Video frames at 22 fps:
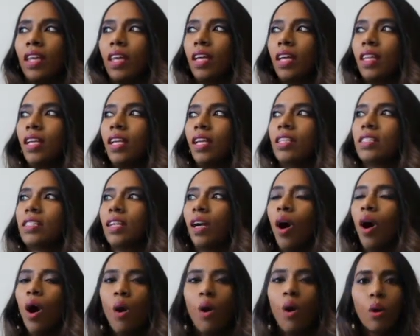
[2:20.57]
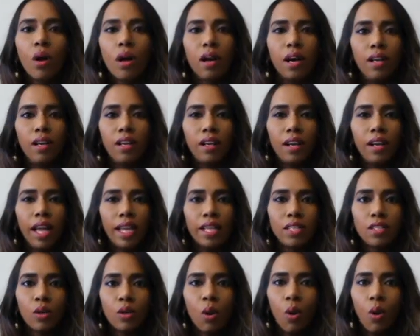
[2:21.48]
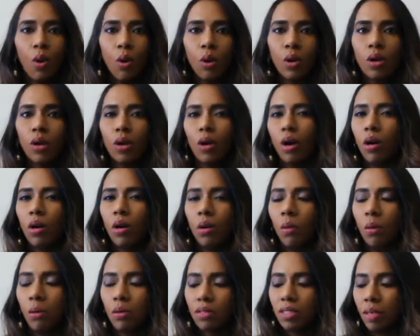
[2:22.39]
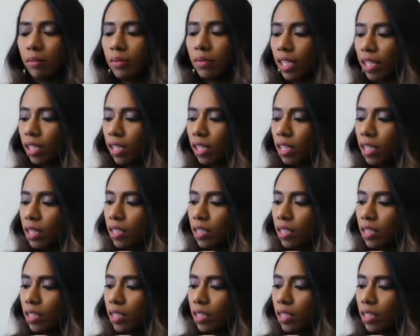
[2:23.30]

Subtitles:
think it's a oak color, light oak or oak something.